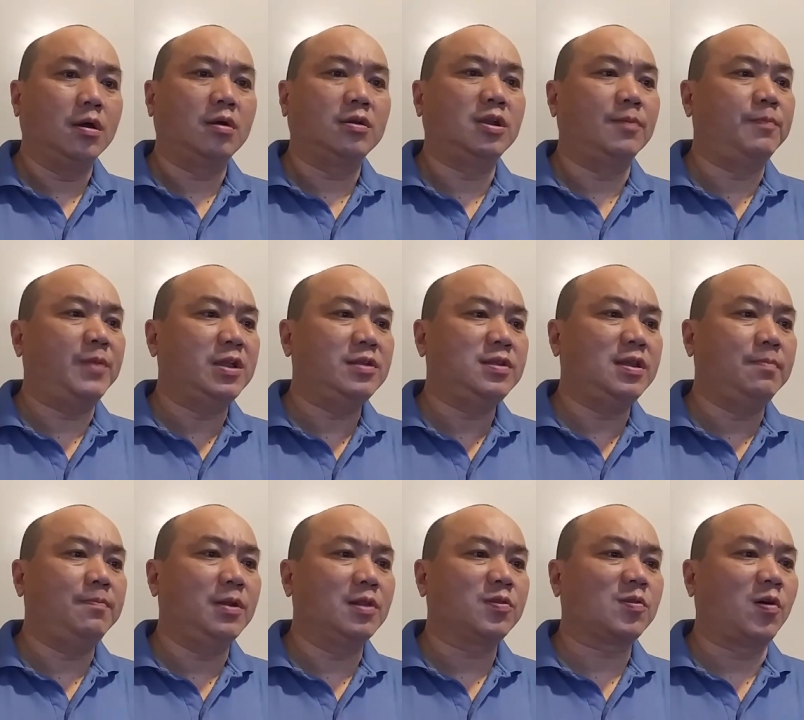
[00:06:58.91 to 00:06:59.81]
The
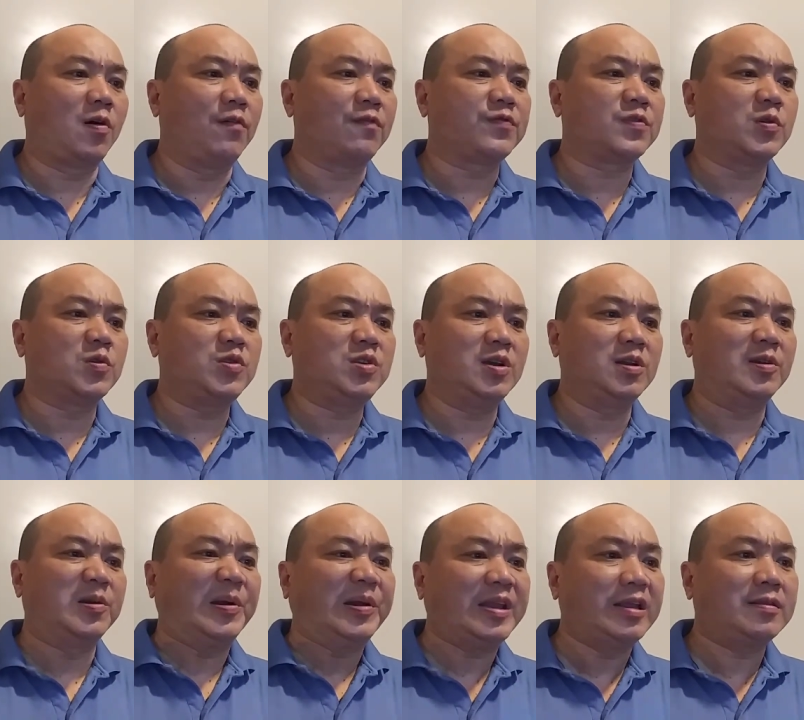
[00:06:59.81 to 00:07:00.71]
principles of social
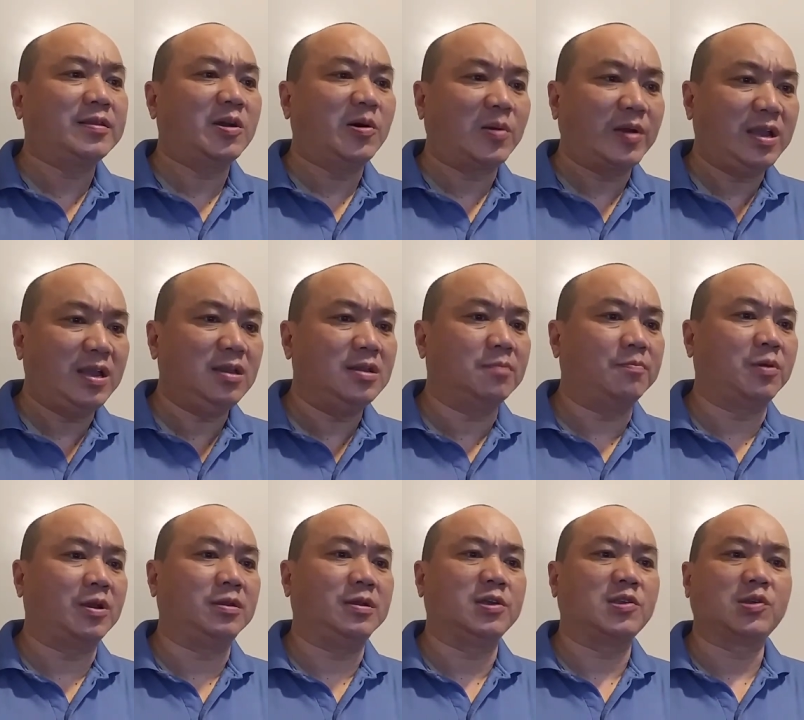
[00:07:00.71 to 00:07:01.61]
learning theory, the
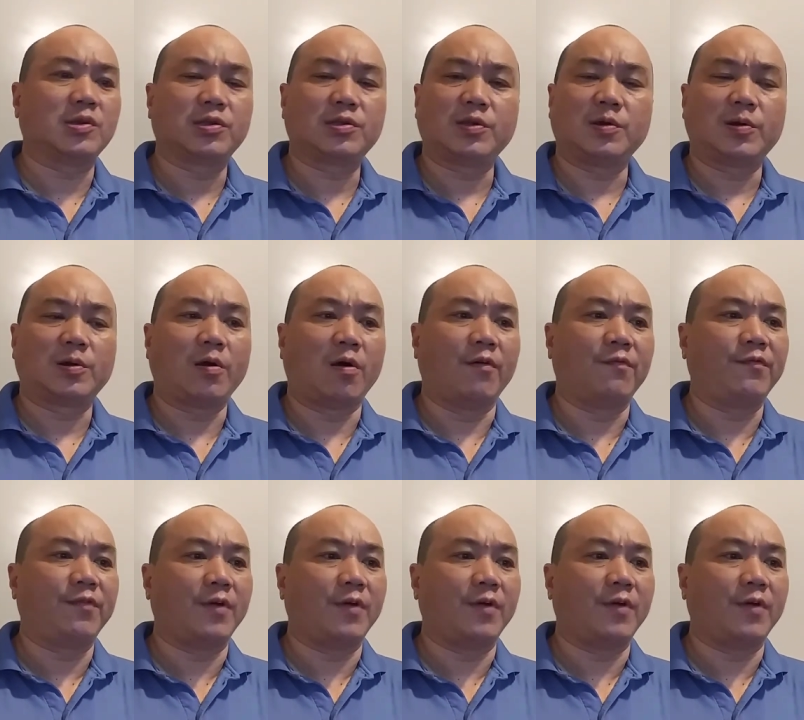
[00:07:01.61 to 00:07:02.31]
predecessor of